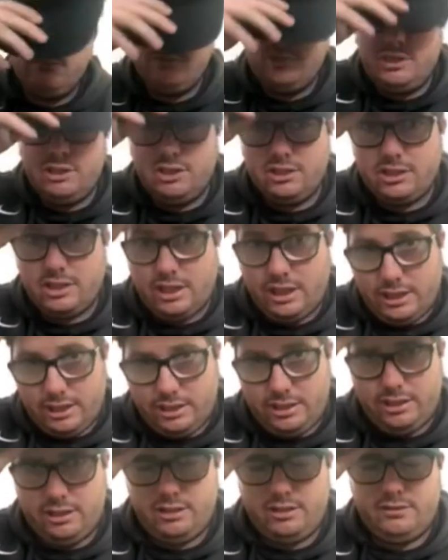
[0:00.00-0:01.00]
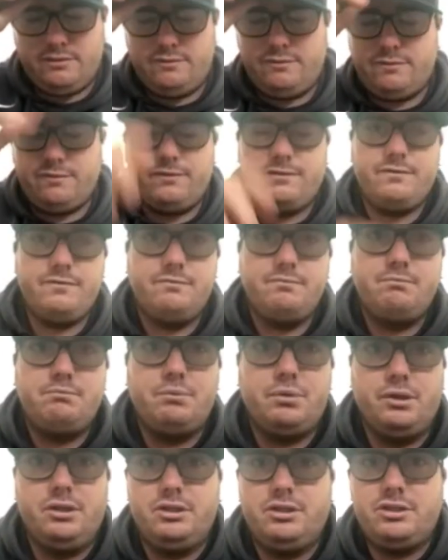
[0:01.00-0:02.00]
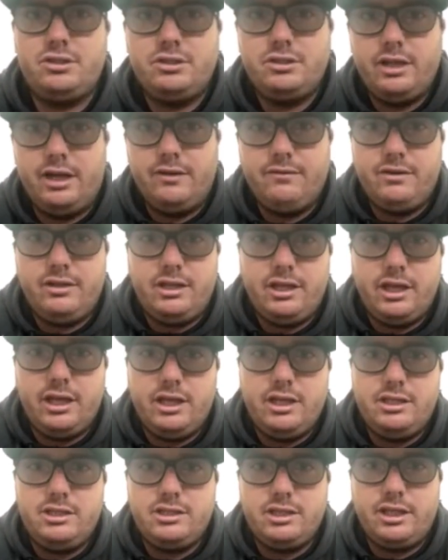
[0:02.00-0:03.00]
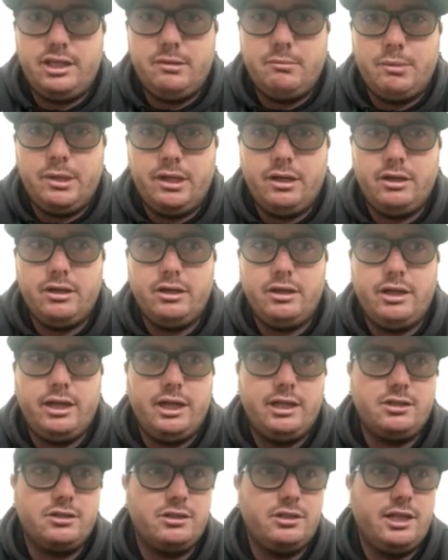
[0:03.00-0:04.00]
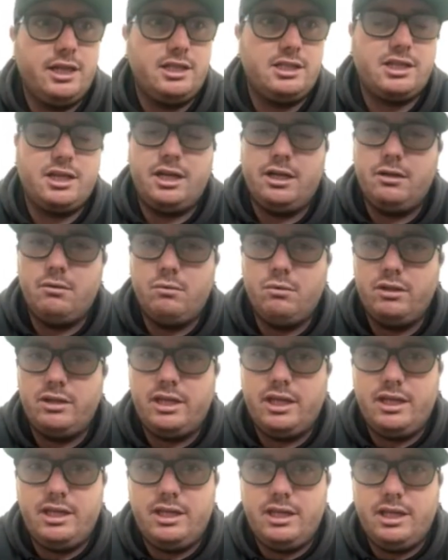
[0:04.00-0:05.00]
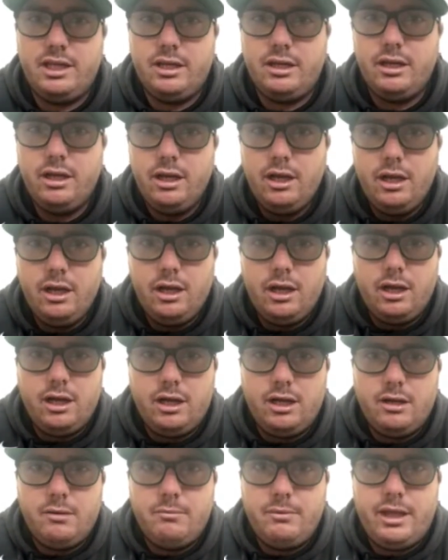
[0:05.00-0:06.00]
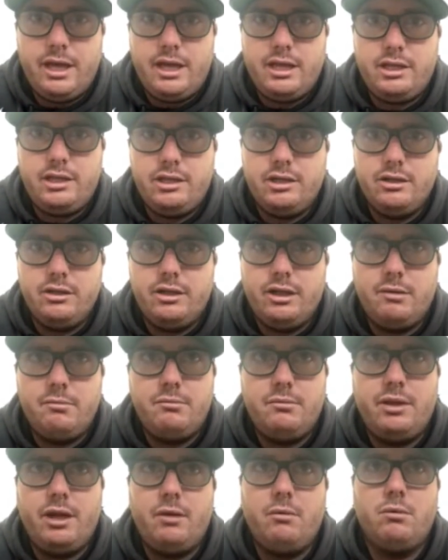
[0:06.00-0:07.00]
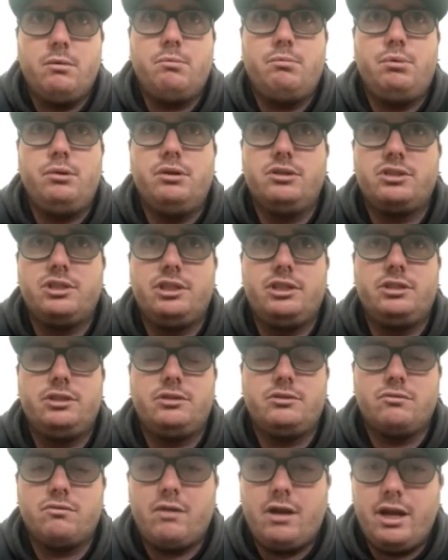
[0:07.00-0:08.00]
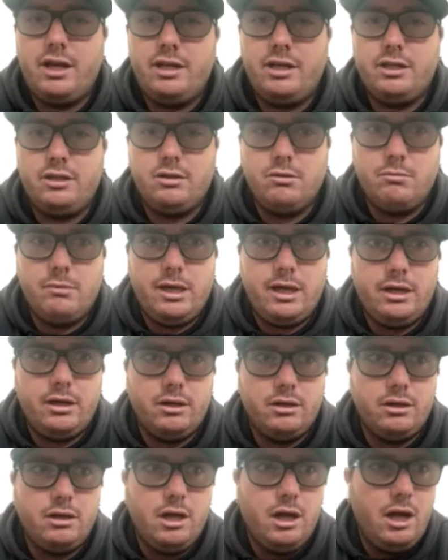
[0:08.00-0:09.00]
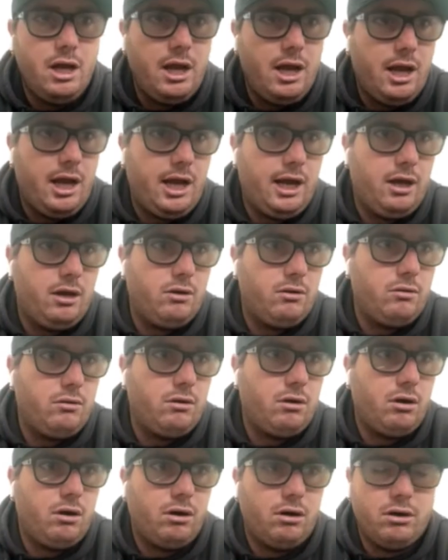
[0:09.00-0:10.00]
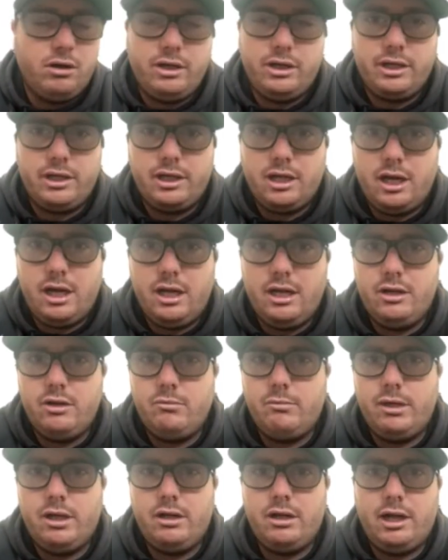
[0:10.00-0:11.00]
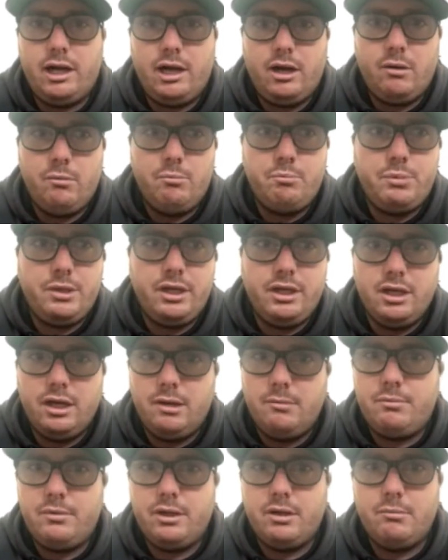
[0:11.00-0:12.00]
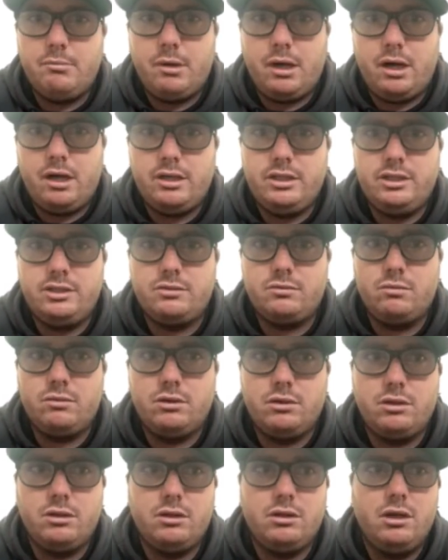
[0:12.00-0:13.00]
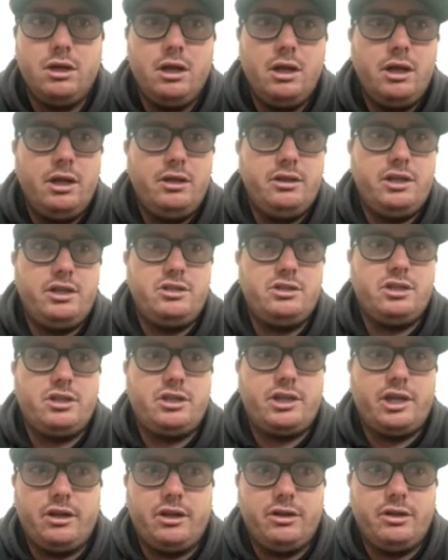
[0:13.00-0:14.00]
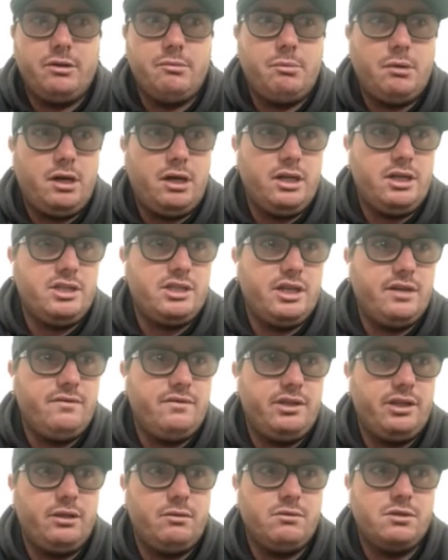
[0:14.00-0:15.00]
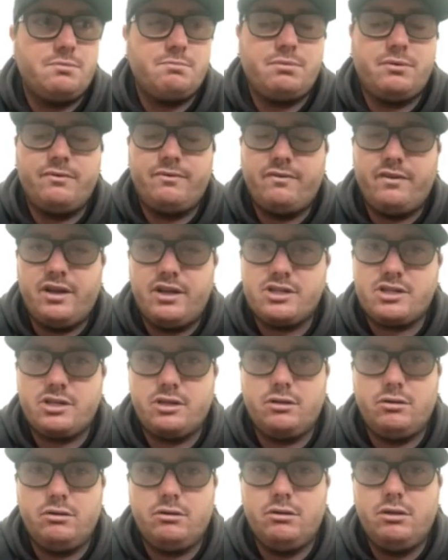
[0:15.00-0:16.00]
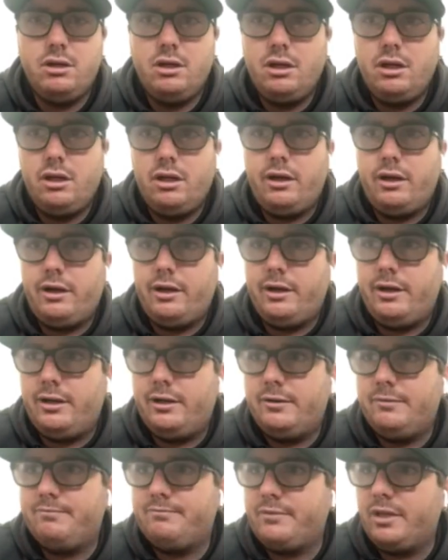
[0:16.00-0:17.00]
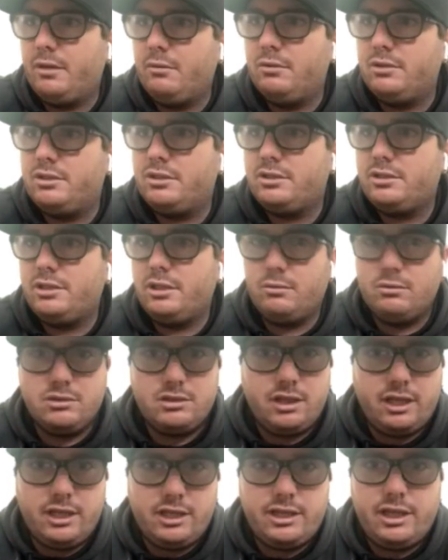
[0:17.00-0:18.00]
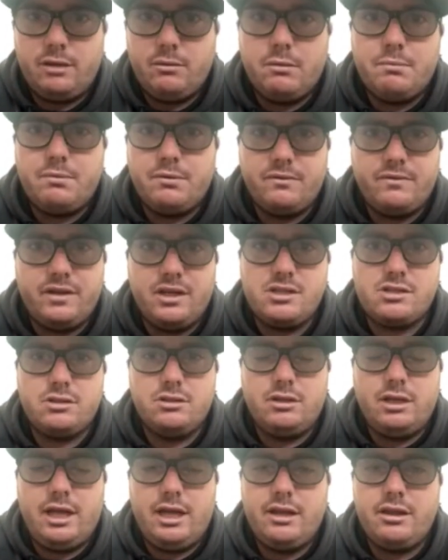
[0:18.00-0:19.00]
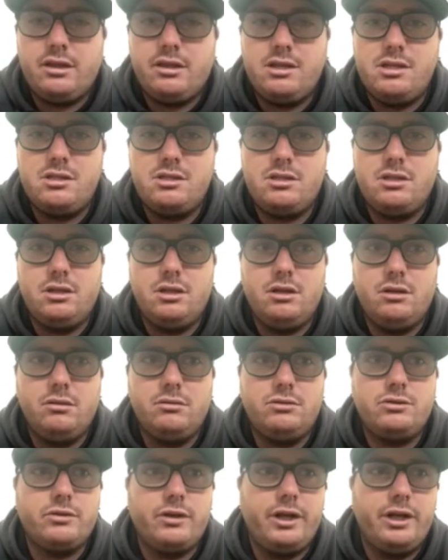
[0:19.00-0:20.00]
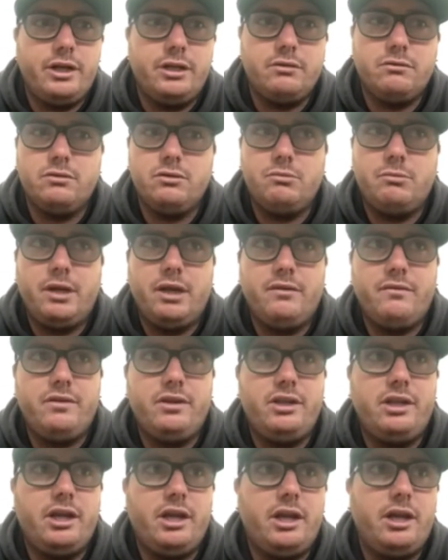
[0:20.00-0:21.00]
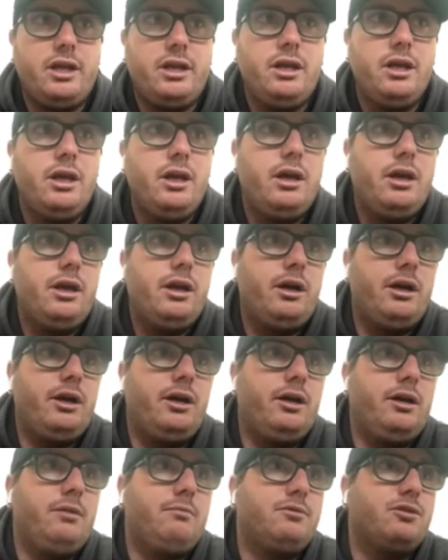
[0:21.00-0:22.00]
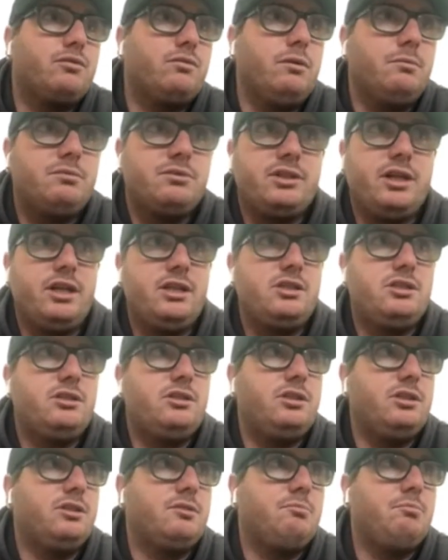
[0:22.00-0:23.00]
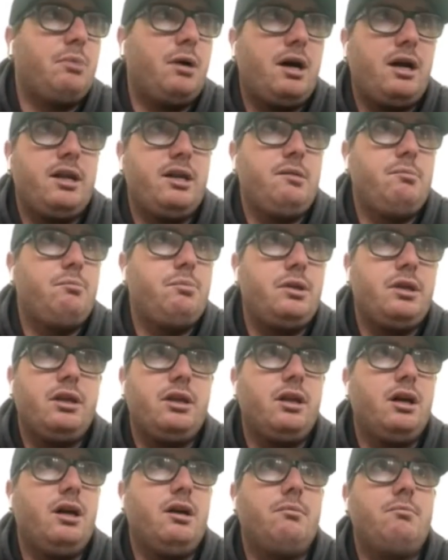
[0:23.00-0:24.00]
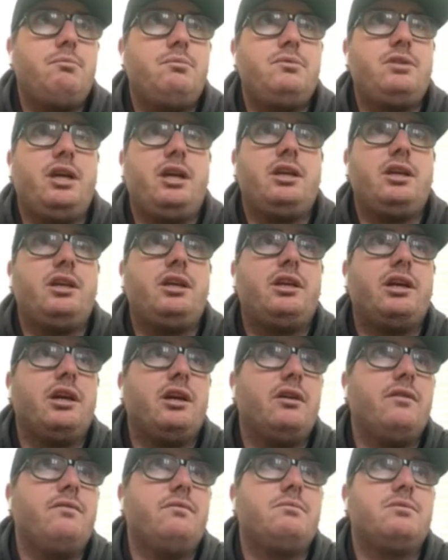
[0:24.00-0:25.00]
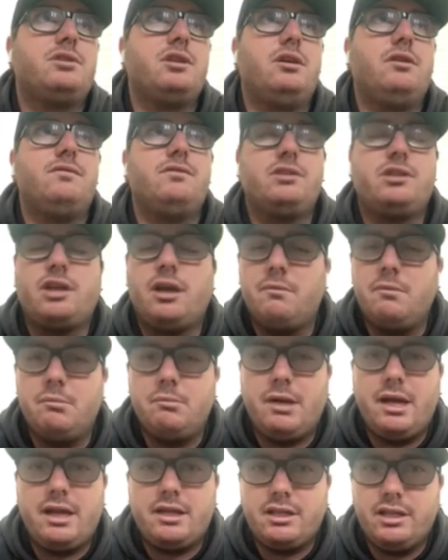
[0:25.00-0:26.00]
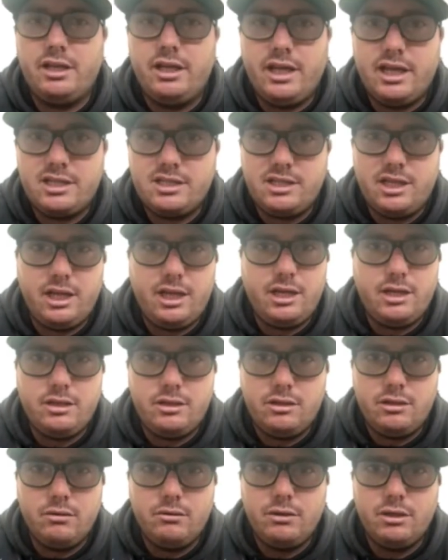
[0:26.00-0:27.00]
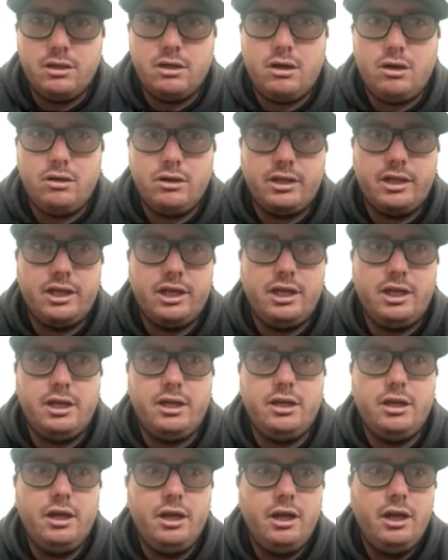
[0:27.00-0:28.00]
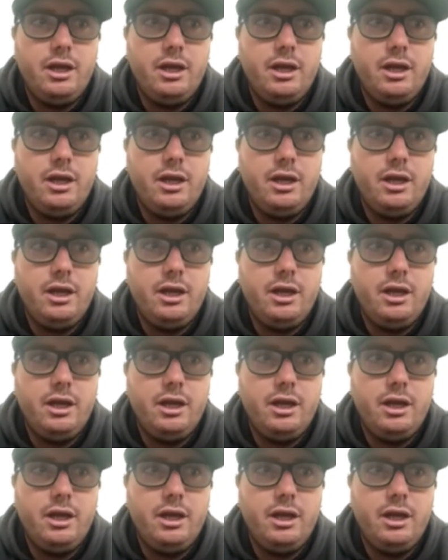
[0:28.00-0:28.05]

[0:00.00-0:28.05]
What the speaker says: just kind of push every day to get better. And that's kind of what they did that year. They were pushing, grinding, no matter how hard it got, no matter how beat up their bodies were. They took of their bodies. Everything was professional. It was like they were professional athletes, you know, training room every day, swim sets, just body beat up, taking care of themselves and coming back the next day and doing it all again.